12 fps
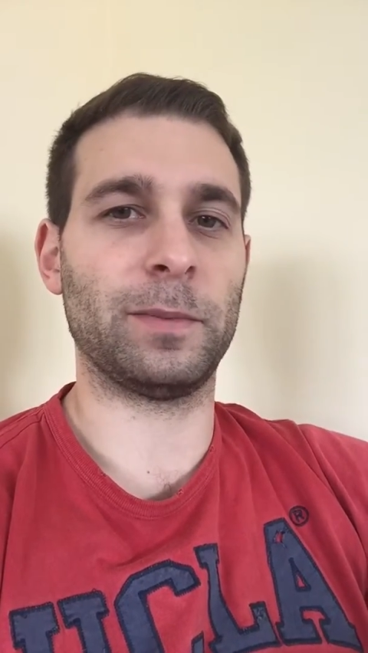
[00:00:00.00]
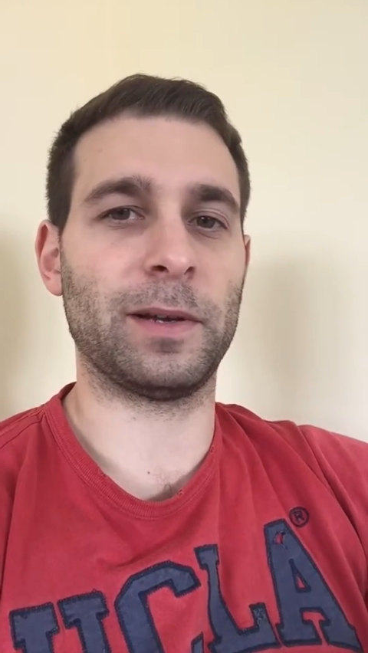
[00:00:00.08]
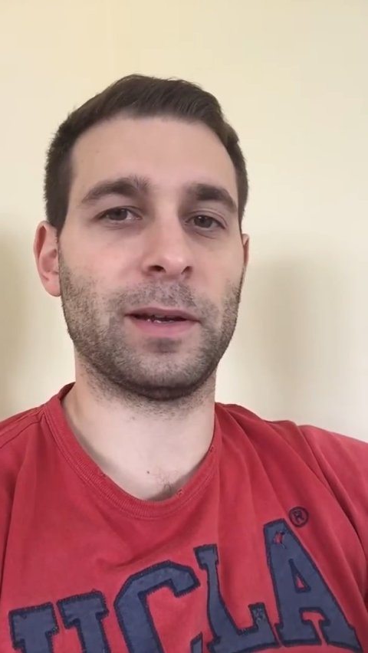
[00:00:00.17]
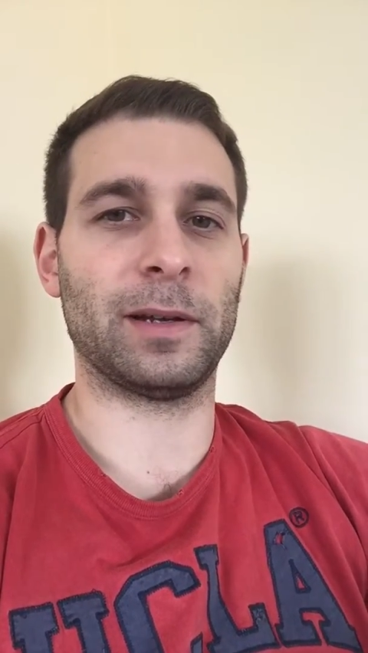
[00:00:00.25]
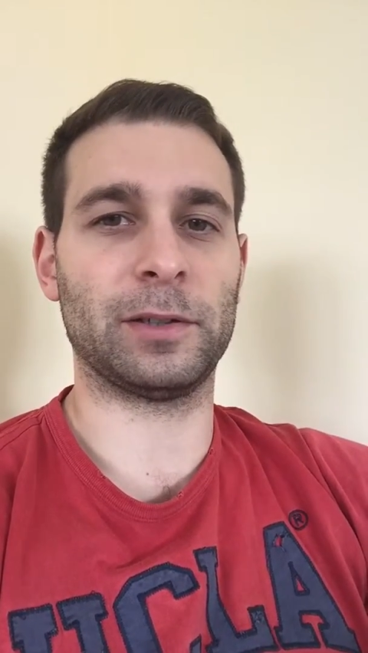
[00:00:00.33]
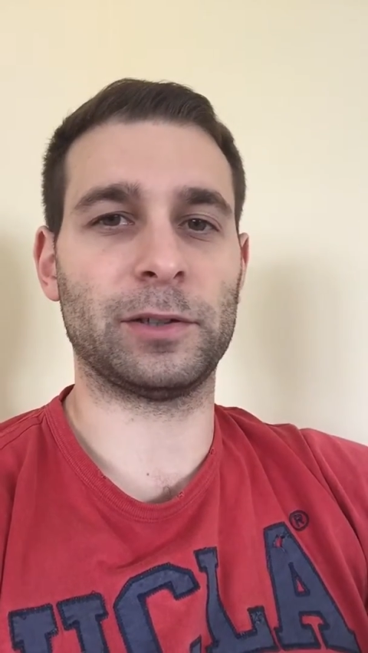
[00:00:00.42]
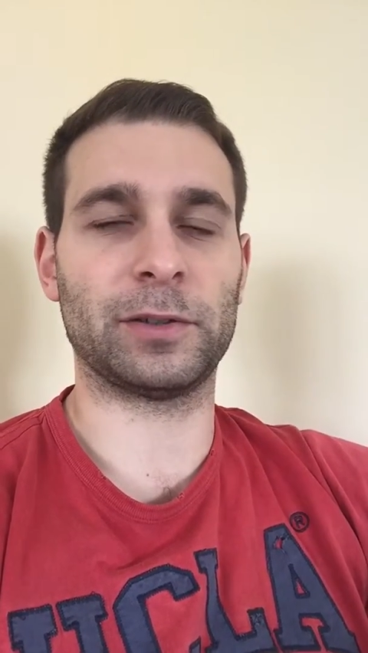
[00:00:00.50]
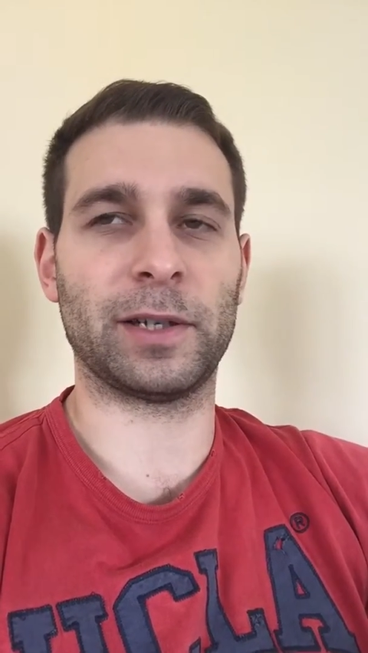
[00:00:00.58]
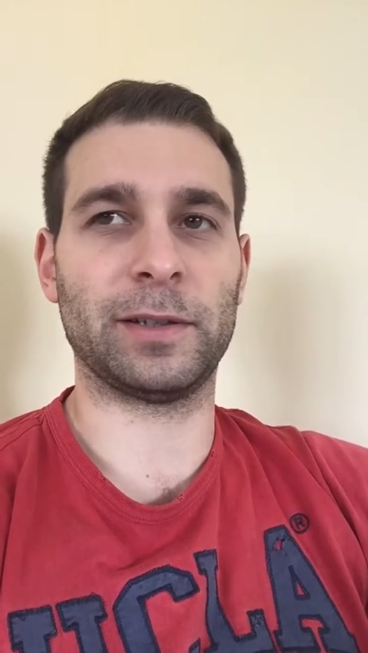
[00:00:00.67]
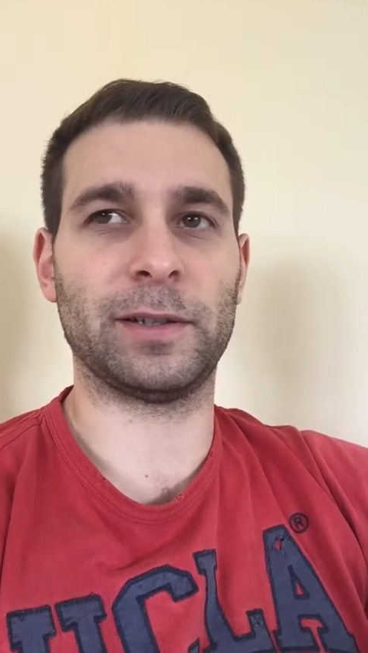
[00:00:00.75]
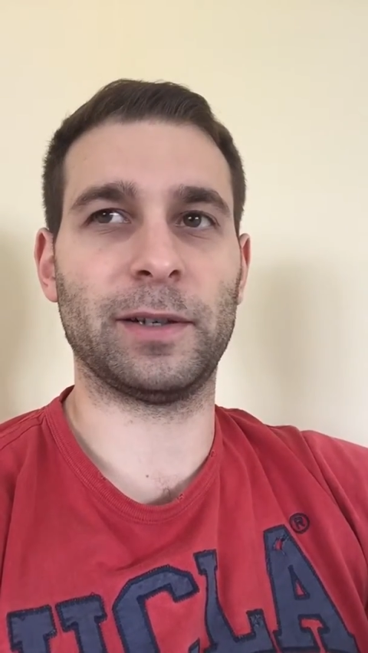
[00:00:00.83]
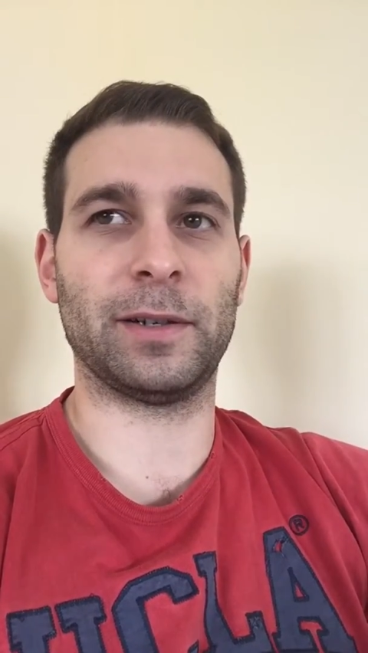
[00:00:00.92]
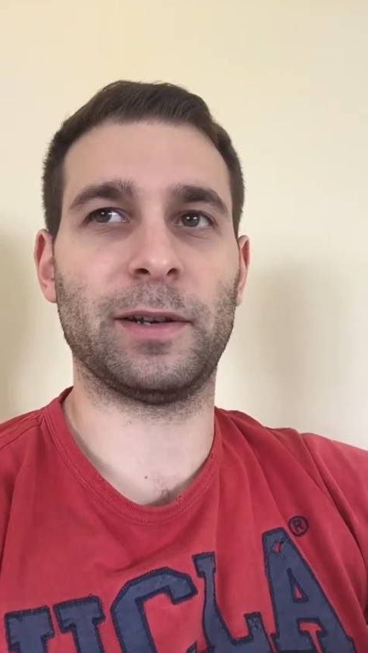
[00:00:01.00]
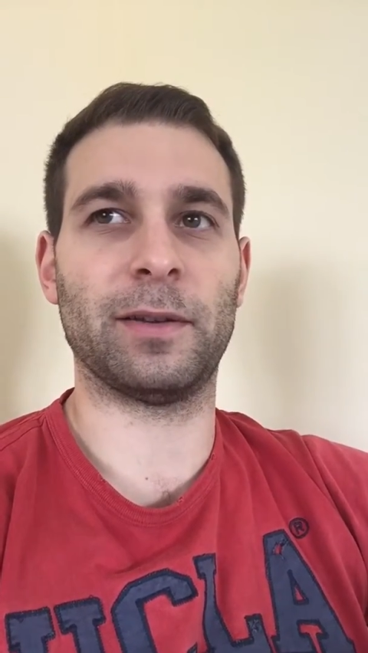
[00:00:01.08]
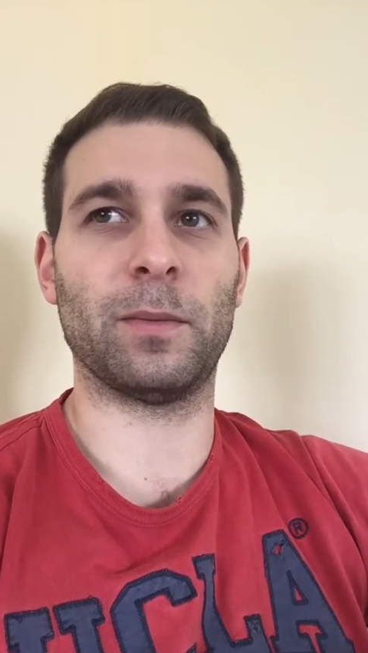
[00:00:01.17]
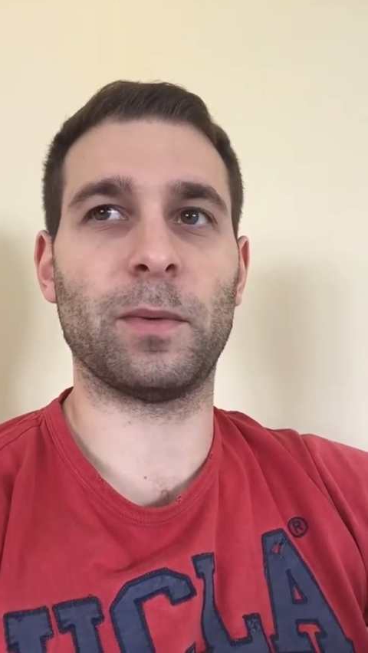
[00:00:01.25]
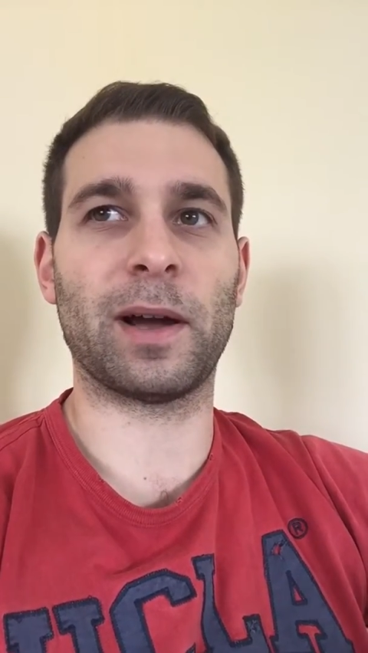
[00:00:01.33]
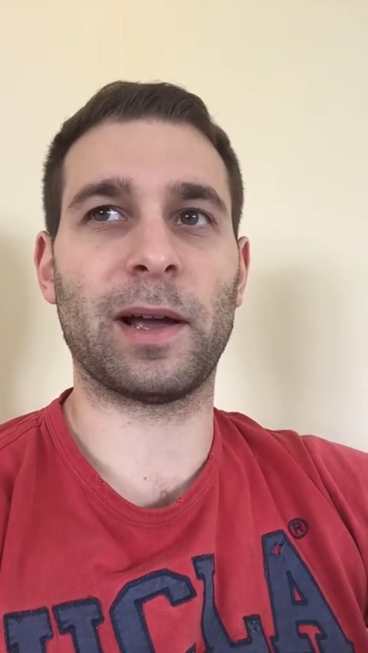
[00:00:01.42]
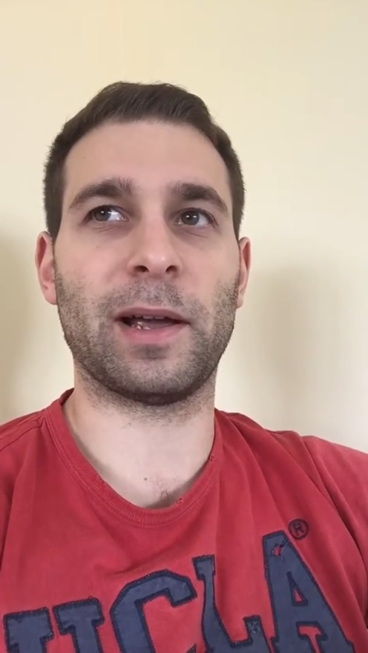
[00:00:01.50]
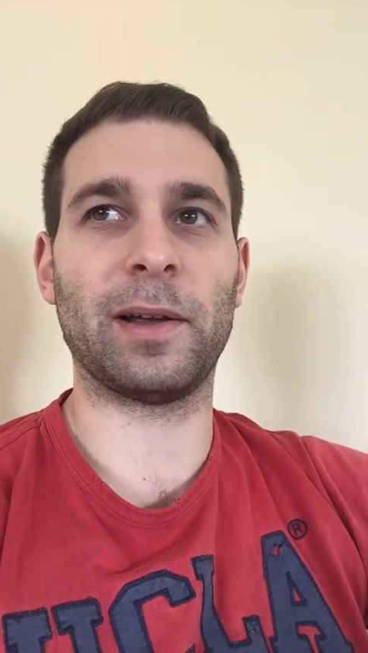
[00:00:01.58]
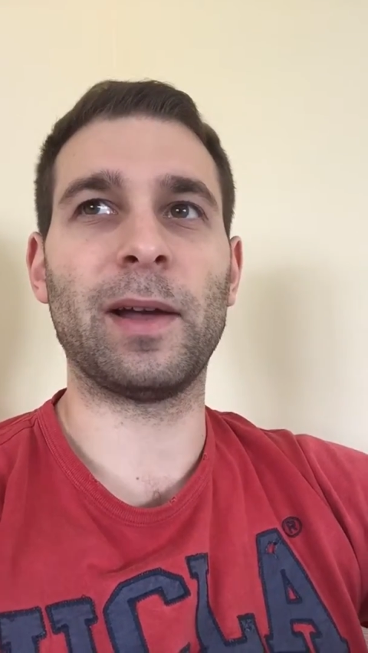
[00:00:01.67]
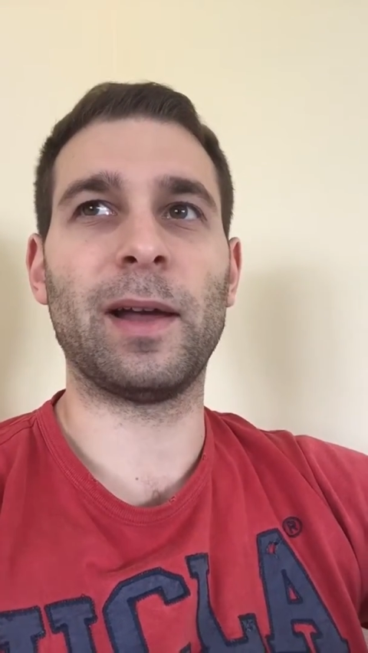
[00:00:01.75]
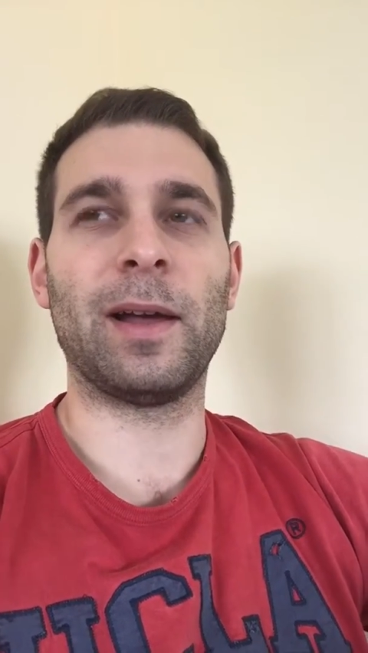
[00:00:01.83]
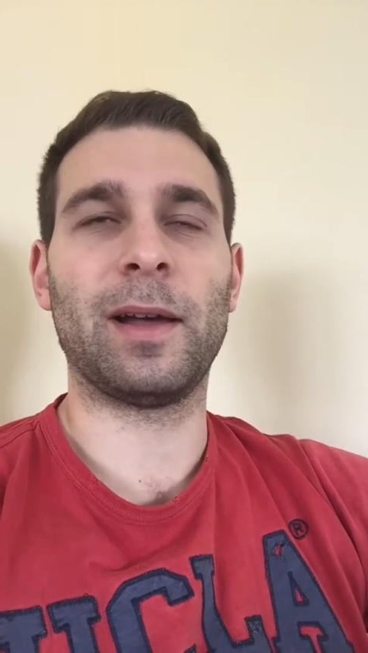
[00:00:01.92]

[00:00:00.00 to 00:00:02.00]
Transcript: be illustrated in the way